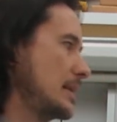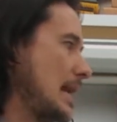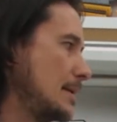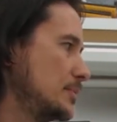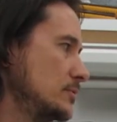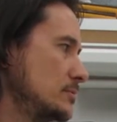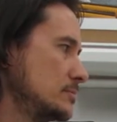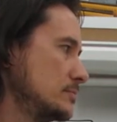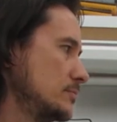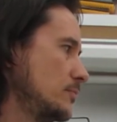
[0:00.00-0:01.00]
to happen,
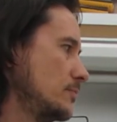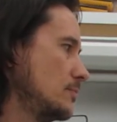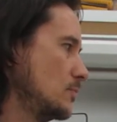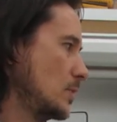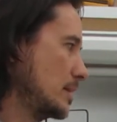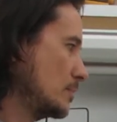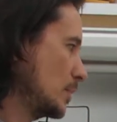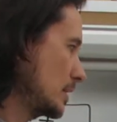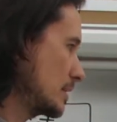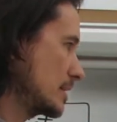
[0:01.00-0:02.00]
right?
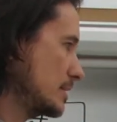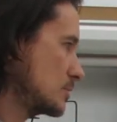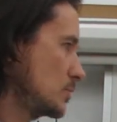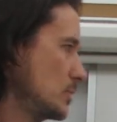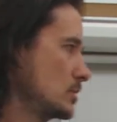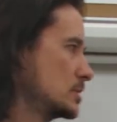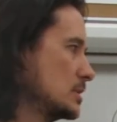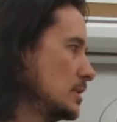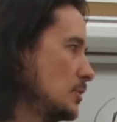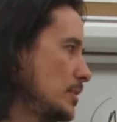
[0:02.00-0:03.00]
But this one looks a
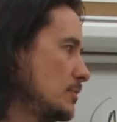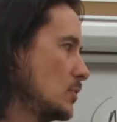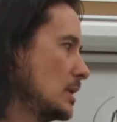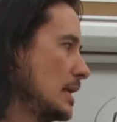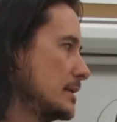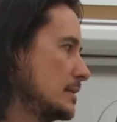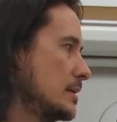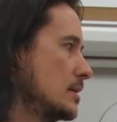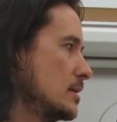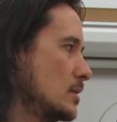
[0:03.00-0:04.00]
little bit more likely.
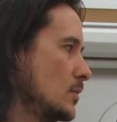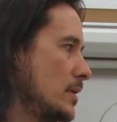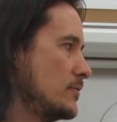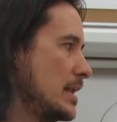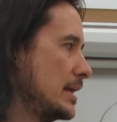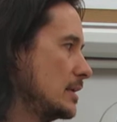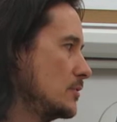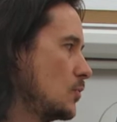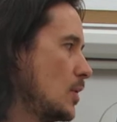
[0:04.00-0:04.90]
We have negative